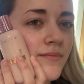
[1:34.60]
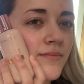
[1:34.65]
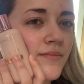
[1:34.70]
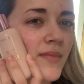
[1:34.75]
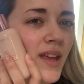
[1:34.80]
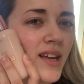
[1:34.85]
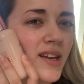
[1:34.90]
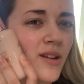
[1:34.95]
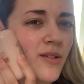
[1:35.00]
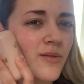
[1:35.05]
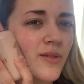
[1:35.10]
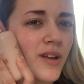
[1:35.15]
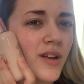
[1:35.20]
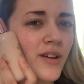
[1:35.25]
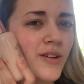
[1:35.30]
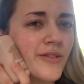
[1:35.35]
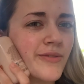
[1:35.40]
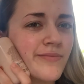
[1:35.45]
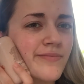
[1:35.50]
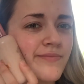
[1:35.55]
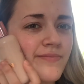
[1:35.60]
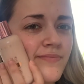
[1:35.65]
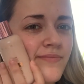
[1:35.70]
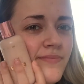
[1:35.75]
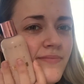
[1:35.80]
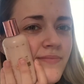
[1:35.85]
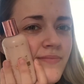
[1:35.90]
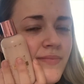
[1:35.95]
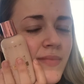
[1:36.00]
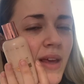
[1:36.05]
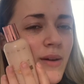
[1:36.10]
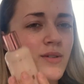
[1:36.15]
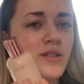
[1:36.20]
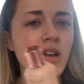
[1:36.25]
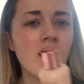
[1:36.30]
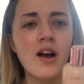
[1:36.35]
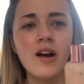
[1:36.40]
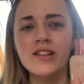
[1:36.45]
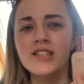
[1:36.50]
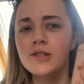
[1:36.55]
I don't know. It was
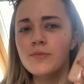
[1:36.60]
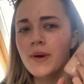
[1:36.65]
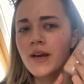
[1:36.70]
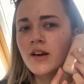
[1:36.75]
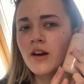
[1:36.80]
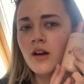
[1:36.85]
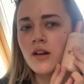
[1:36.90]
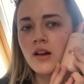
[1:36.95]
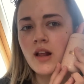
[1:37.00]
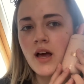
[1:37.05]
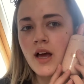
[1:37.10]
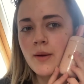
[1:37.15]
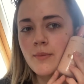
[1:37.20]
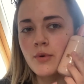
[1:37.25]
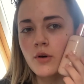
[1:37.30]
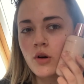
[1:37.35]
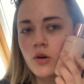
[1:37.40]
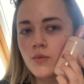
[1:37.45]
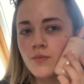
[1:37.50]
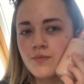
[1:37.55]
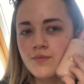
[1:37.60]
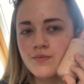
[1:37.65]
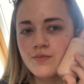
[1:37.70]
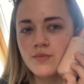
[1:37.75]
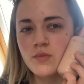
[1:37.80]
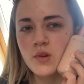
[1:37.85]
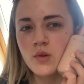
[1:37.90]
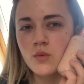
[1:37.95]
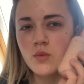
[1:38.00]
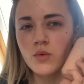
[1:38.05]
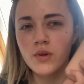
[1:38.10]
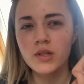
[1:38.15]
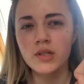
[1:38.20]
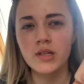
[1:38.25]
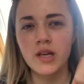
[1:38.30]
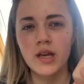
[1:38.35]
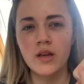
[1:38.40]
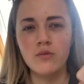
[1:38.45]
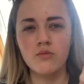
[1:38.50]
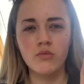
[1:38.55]
hard to pick online, but we'll
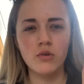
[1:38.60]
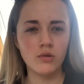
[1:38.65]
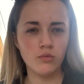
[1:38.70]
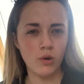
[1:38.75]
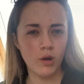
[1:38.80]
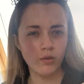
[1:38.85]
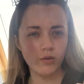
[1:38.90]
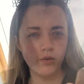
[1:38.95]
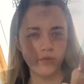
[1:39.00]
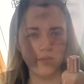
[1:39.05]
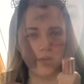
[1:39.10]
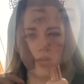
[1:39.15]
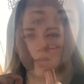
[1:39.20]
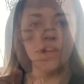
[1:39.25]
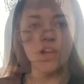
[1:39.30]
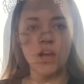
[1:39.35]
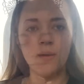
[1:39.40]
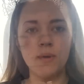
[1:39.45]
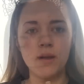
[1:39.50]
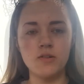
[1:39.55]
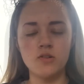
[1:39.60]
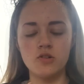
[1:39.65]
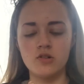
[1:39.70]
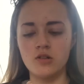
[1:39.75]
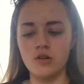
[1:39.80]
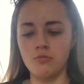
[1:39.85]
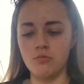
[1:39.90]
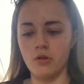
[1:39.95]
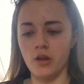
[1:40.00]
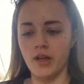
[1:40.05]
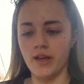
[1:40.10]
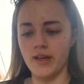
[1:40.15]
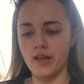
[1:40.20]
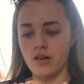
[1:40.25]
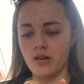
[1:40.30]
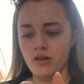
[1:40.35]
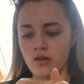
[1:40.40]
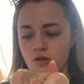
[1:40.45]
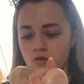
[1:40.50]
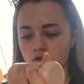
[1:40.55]
see. We'll work with it. I think I might just apply
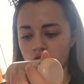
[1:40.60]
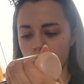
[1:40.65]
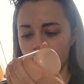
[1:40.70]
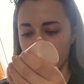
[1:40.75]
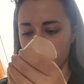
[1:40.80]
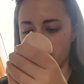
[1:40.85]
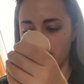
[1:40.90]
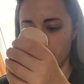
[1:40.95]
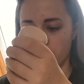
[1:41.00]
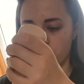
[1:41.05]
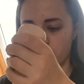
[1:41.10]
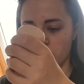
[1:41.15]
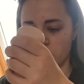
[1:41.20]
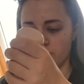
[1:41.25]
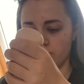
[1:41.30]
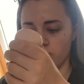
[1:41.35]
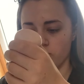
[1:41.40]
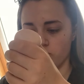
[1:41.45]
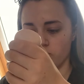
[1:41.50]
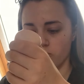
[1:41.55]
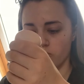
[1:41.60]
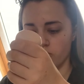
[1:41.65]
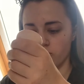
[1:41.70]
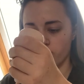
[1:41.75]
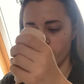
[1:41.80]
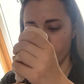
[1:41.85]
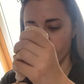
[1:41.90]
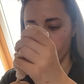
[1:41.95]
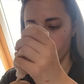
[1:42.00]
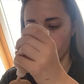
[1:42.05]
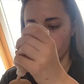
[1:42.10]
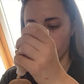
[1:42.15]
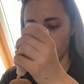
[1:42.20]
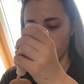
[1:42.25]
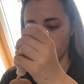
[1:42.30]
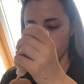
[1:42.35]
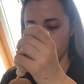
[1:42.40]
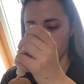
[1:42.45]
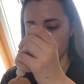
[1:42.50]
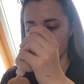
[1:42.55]
it onto my damp sponge
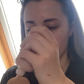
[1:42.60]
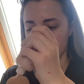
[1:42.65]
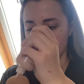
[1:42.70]
first.